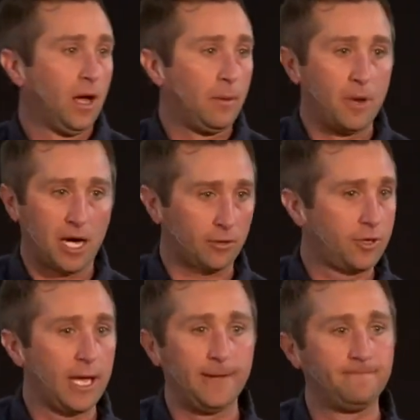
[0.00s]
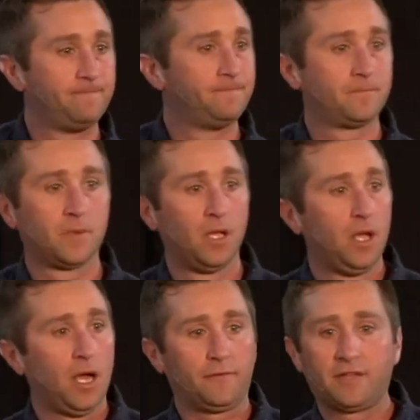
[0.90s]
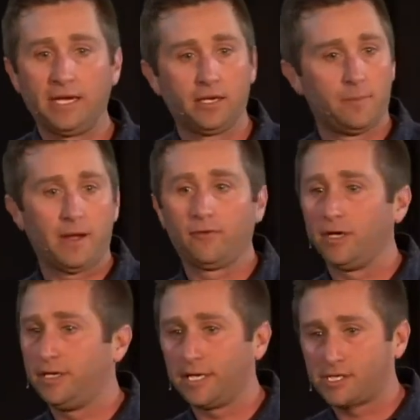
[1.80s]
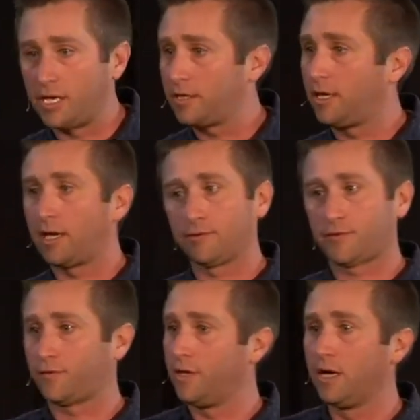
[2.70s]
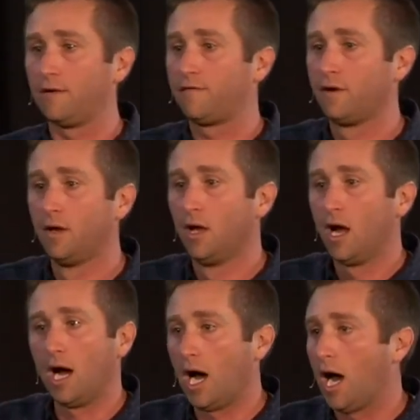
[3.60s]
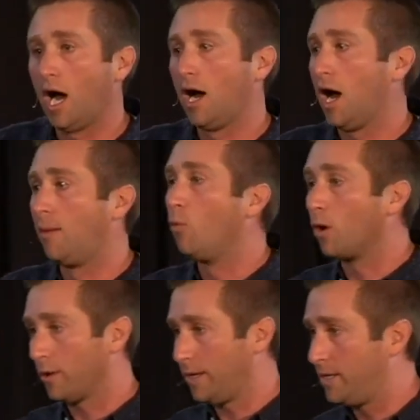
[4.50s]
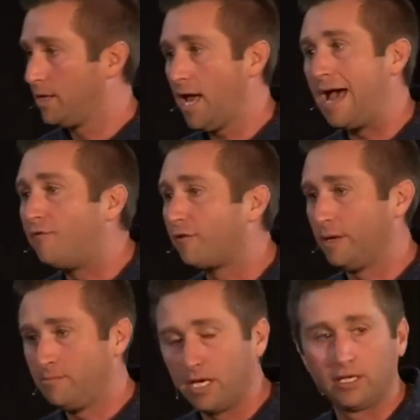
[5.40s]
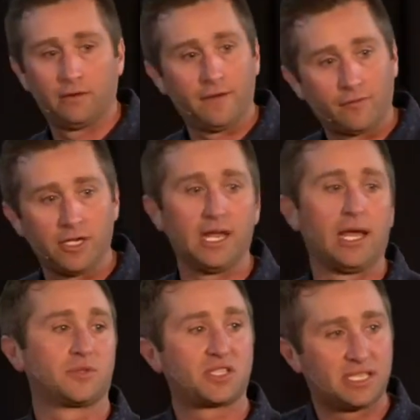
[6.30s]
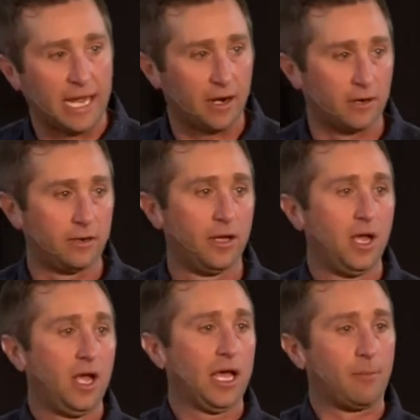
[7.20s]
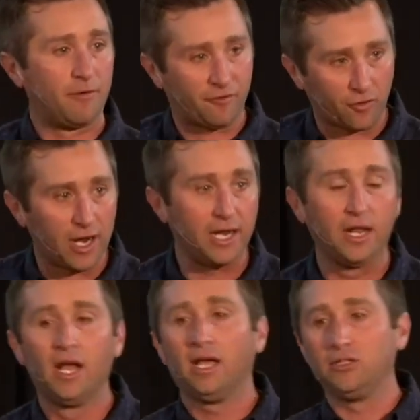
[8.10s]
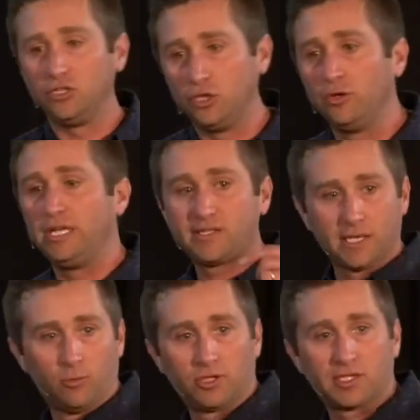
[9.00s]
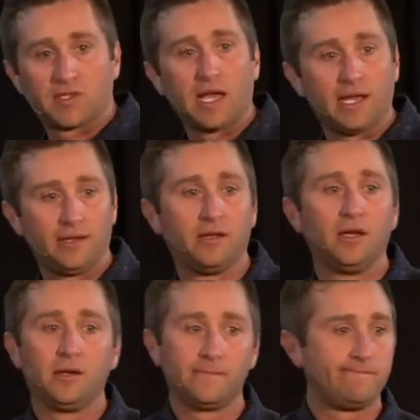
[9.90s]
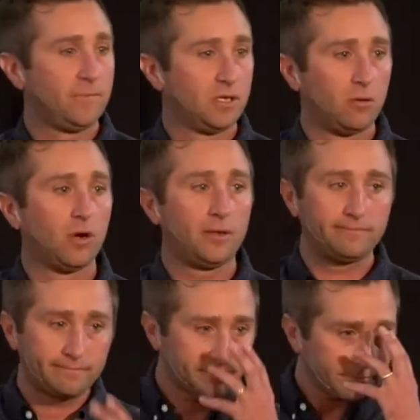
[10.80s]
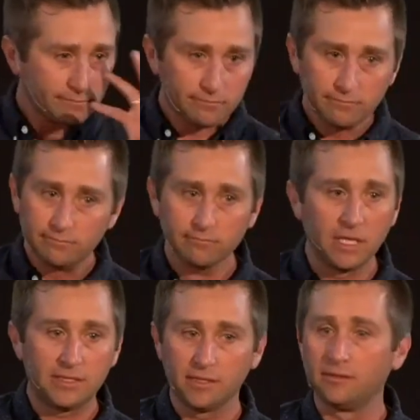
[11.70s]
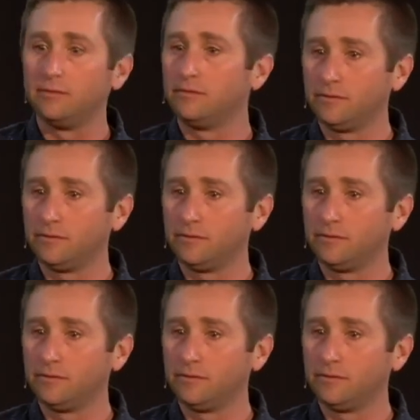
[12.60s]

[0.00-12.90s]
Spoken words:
I'm not okay. I've taken up every addiction I thought I was free of. I'm worried every minute of every day. I'm scared and I'm afraid. And you need someone to say, you know what? Me too.